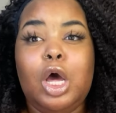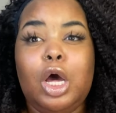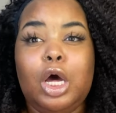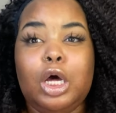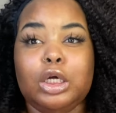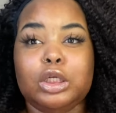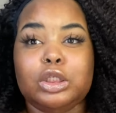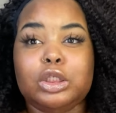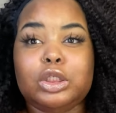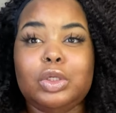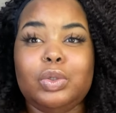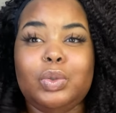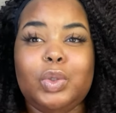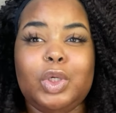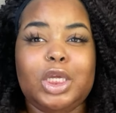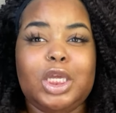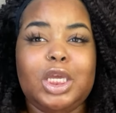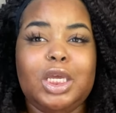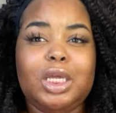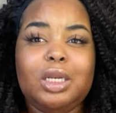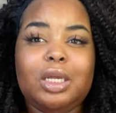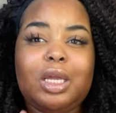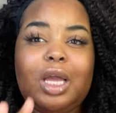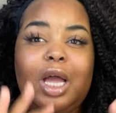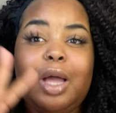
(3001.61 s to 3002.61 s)
Also,
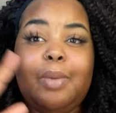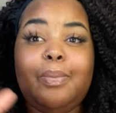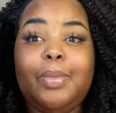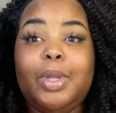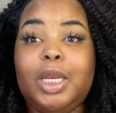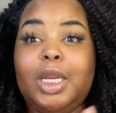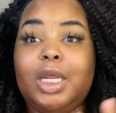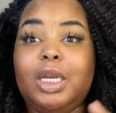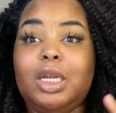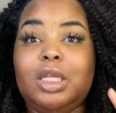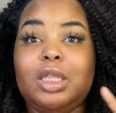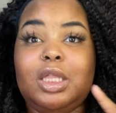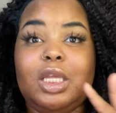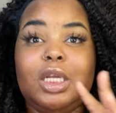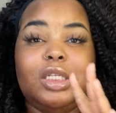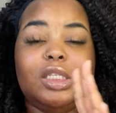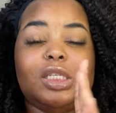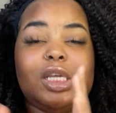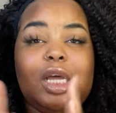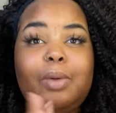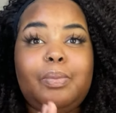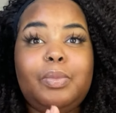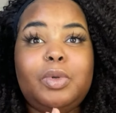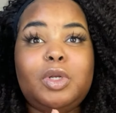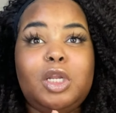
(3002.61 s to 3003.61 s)
again, comment anything
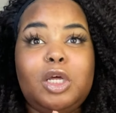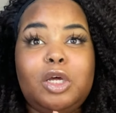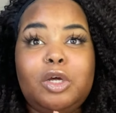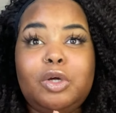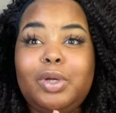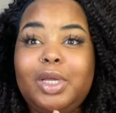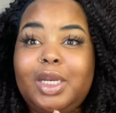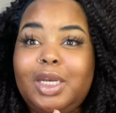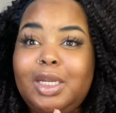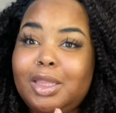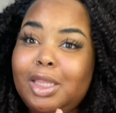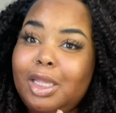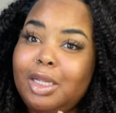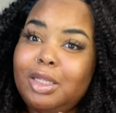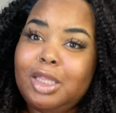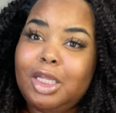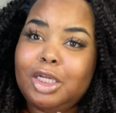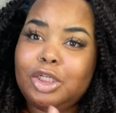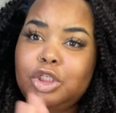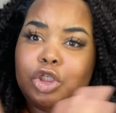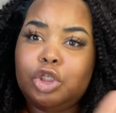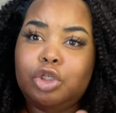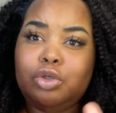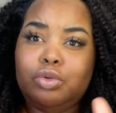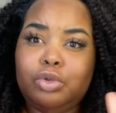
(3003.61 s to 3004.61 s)
down below, anything
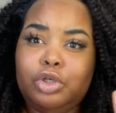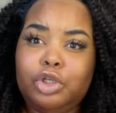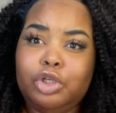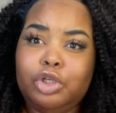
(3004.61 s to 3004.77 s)
that you